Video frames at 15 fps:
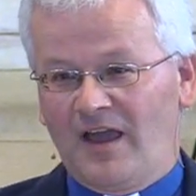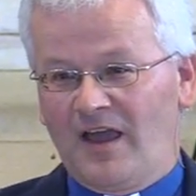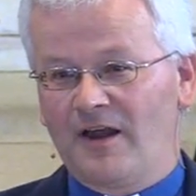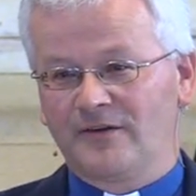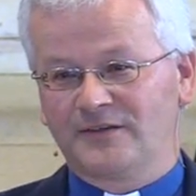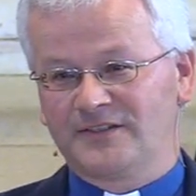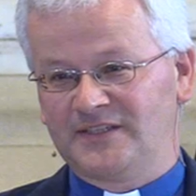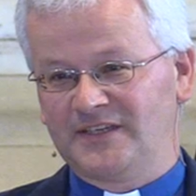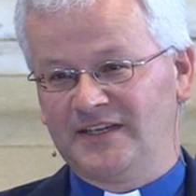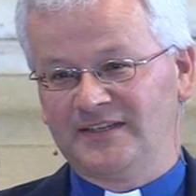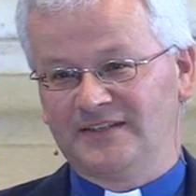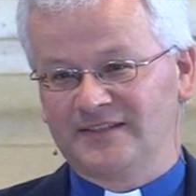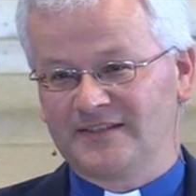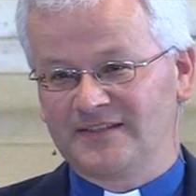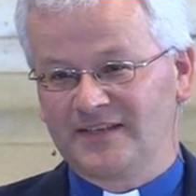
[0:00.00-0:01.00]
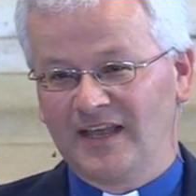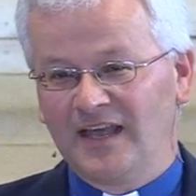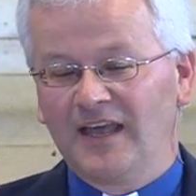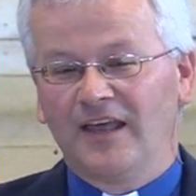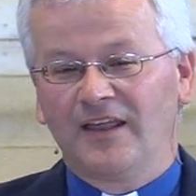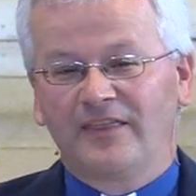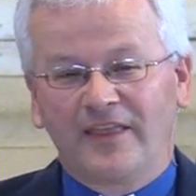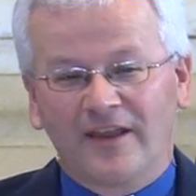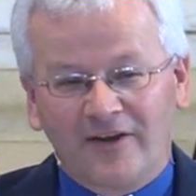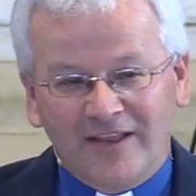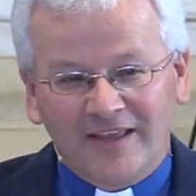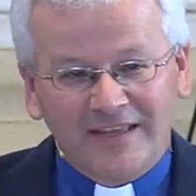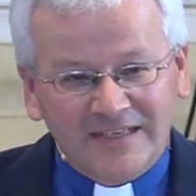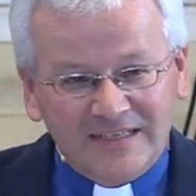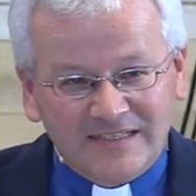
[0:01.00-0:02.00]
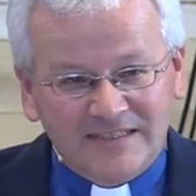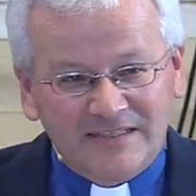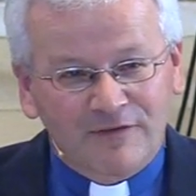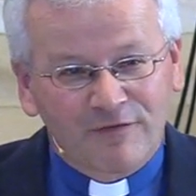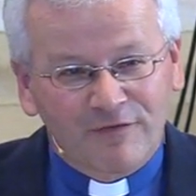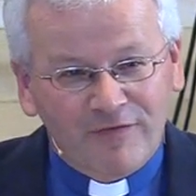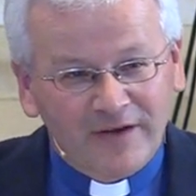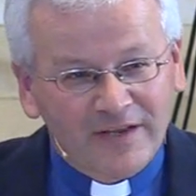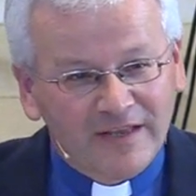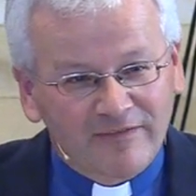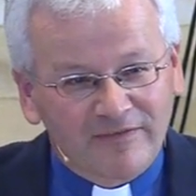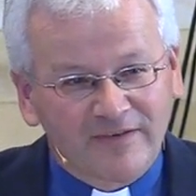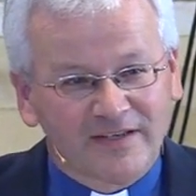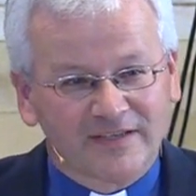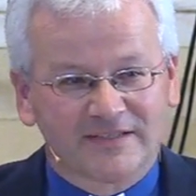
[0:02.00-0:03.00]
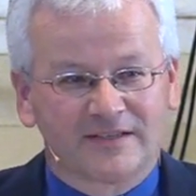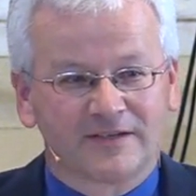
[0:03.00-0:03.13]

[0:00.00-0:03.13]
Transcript: our sins. There is forgiveness.